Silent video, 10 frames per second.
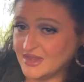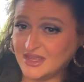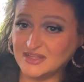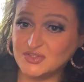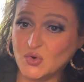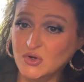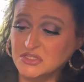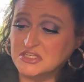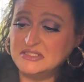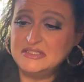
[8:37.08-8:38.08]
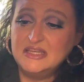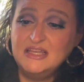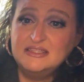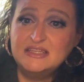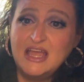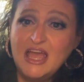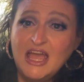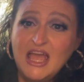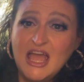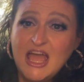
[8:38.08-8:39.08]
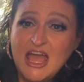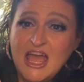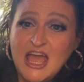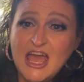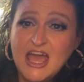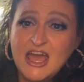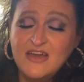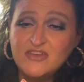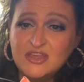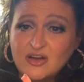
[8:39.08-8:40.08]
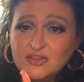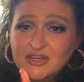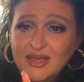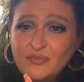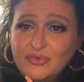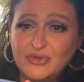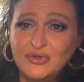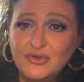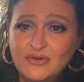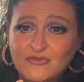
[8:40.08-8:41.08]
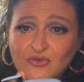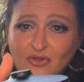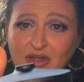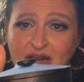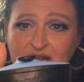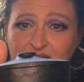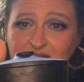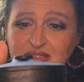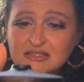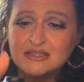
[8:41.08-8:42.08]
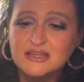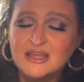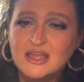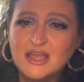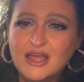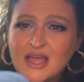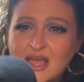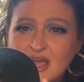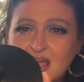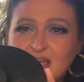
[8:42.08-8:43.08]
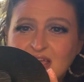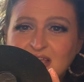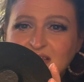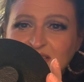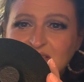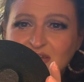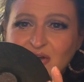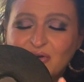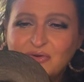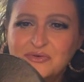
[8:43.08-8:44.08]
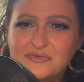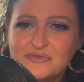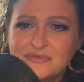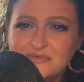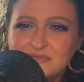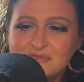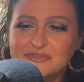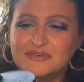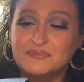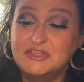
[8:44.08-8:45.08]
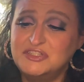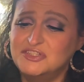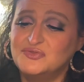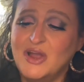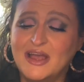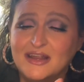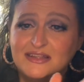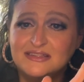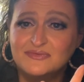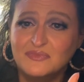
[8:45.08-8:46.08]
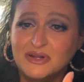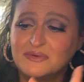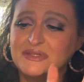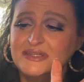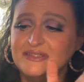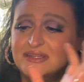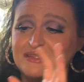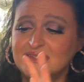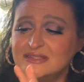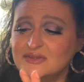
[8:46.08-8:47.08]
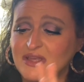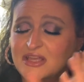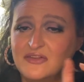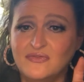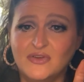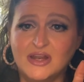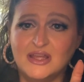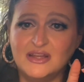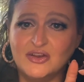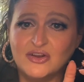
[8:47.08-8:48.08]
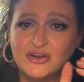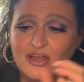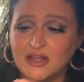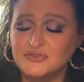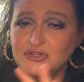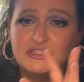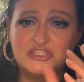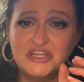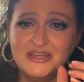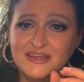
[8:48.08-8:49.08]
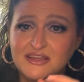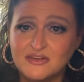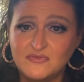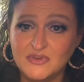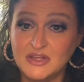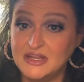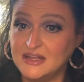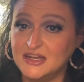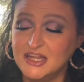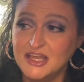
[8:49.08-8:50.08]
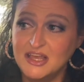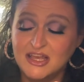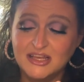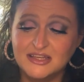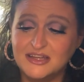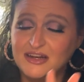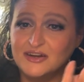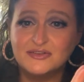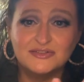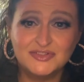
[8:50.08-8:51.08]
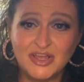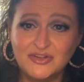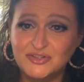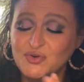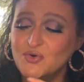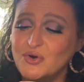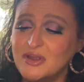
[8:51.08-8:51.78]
It's gorgeous. It's heavy, y'all. Look how beautiful that is. It's so, I mean, she's right. It's minimalist. It's It could fit in your country chic. It could fit in, you know, southern decor.